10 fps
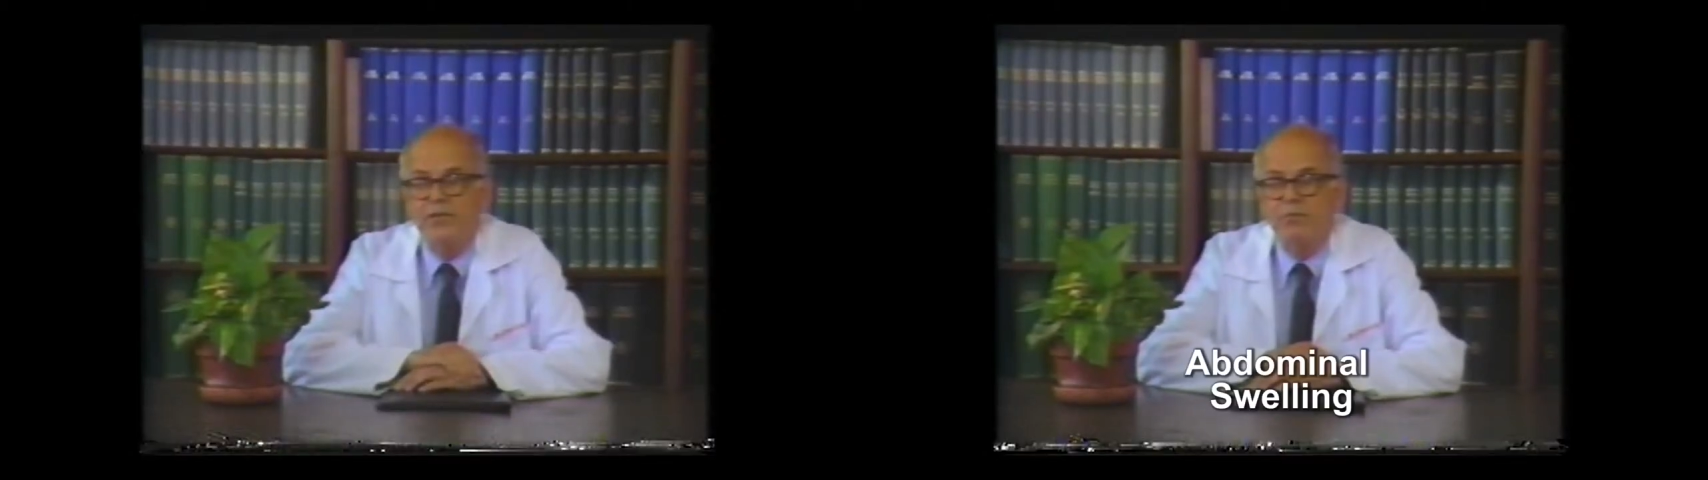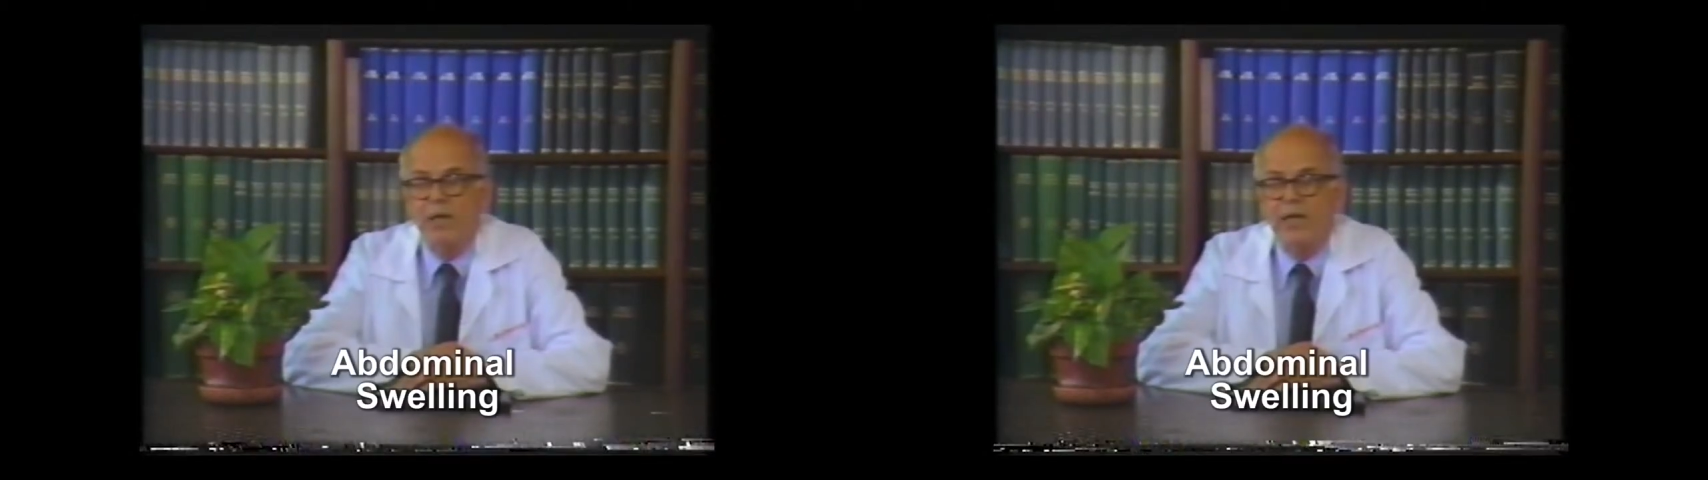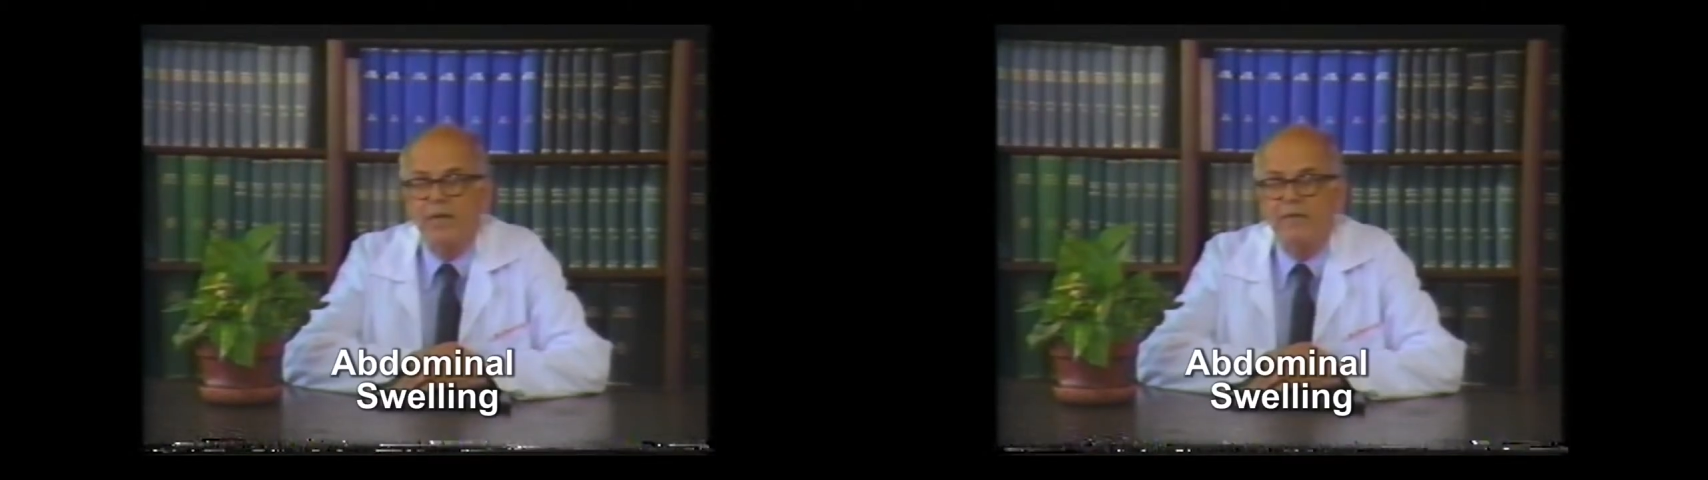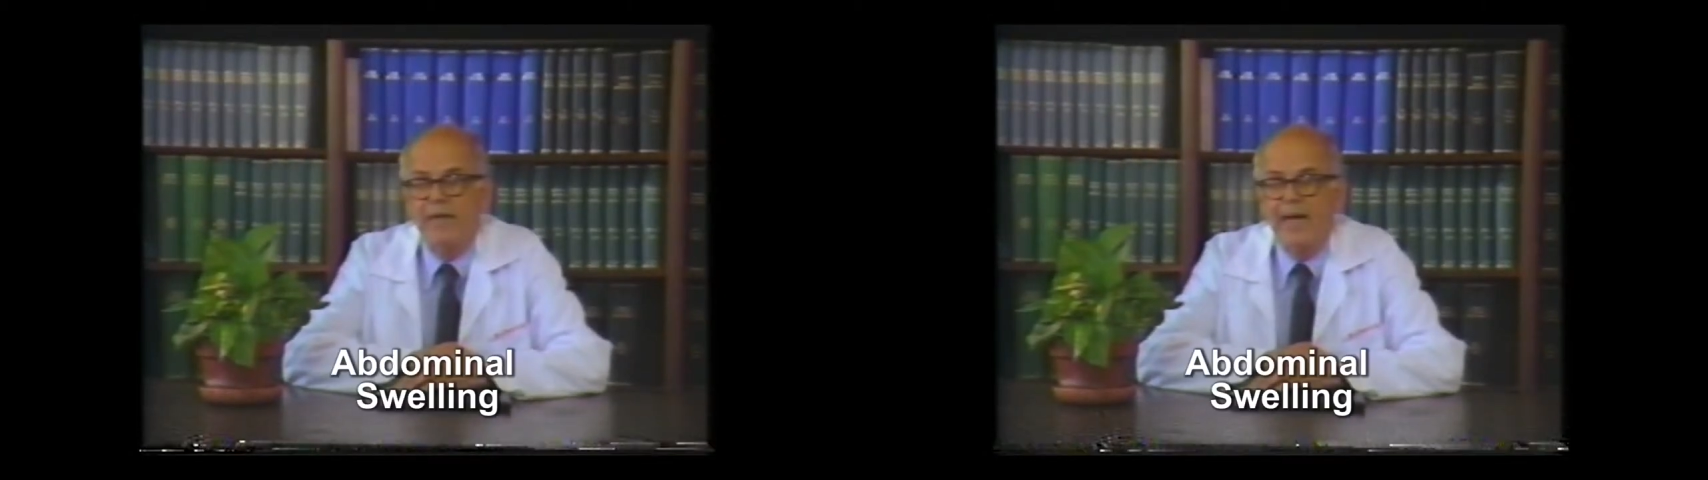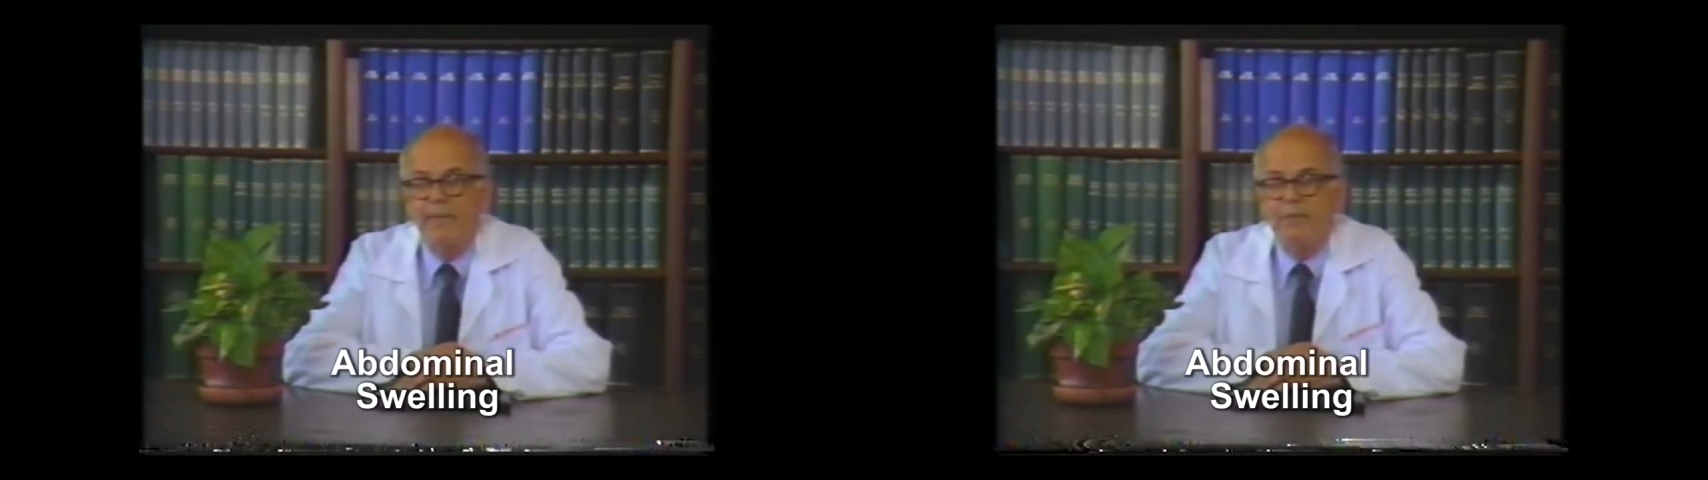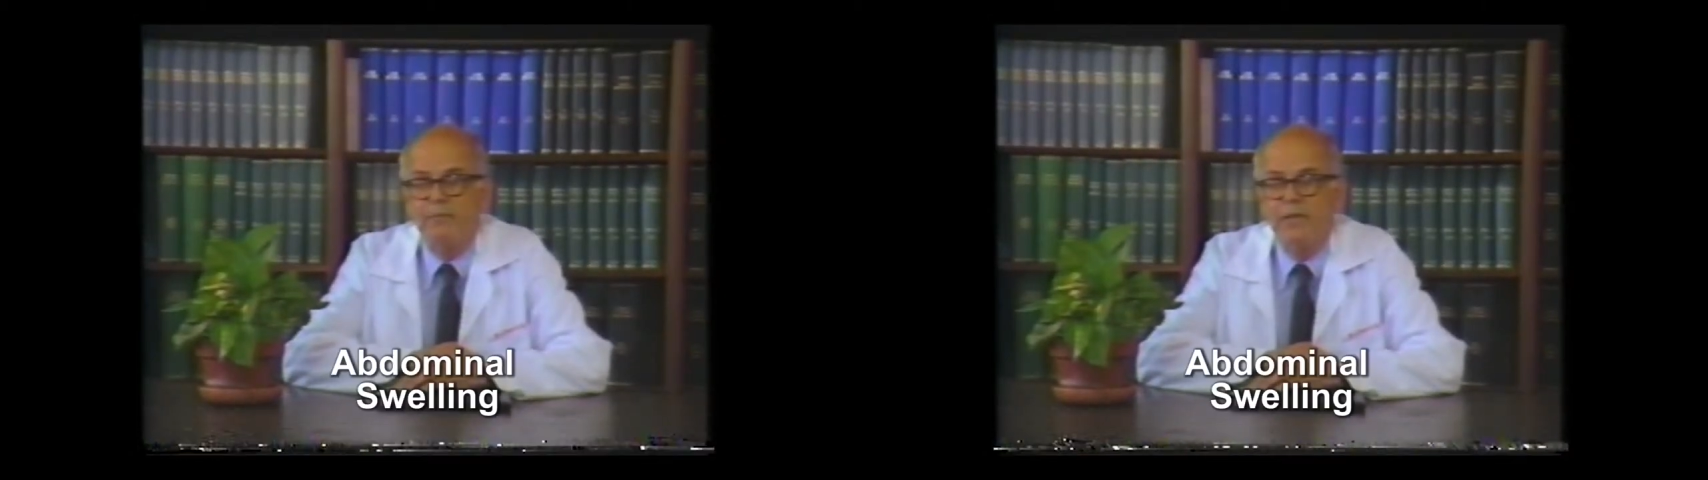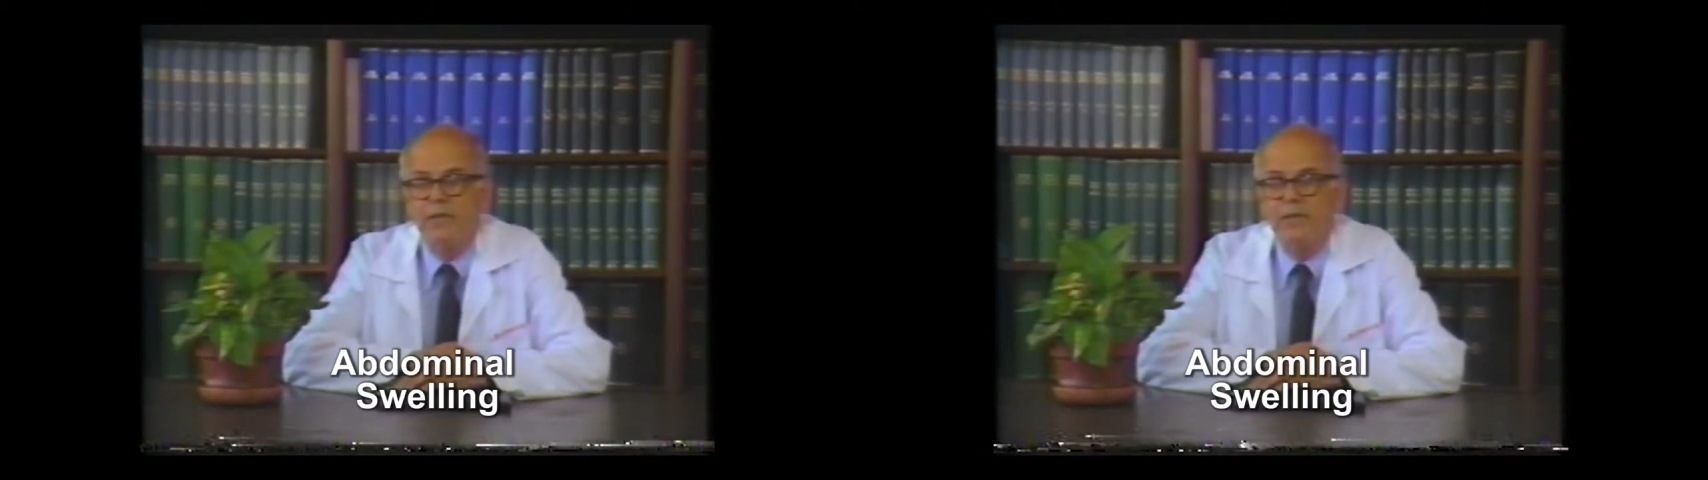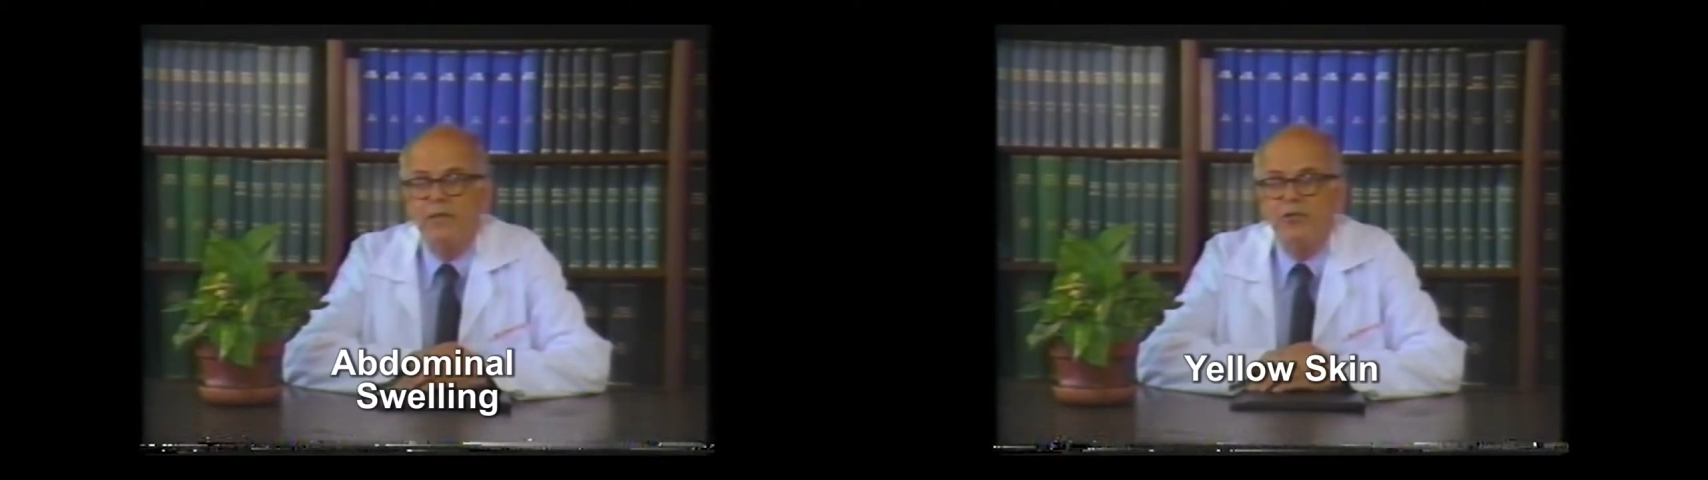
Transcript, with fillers: swelling of the abdomen,